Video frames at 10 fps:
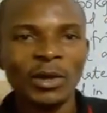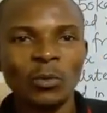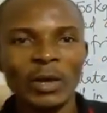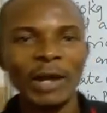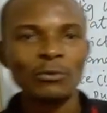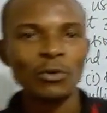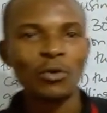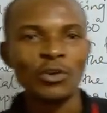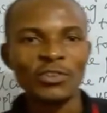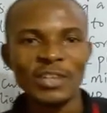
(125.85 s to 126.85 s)
we have to
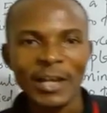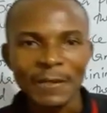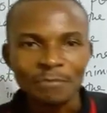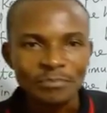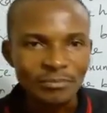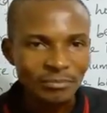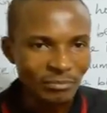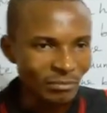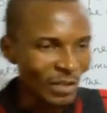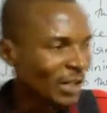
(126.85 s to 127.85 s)
consider
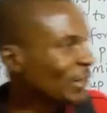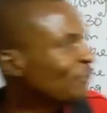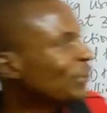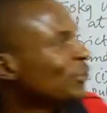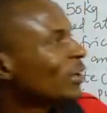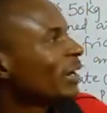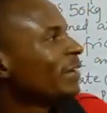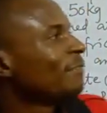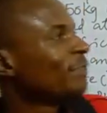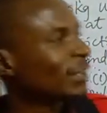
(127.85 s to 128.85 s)
the frictional
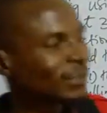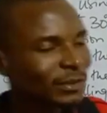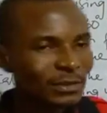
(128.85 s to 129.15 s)
effect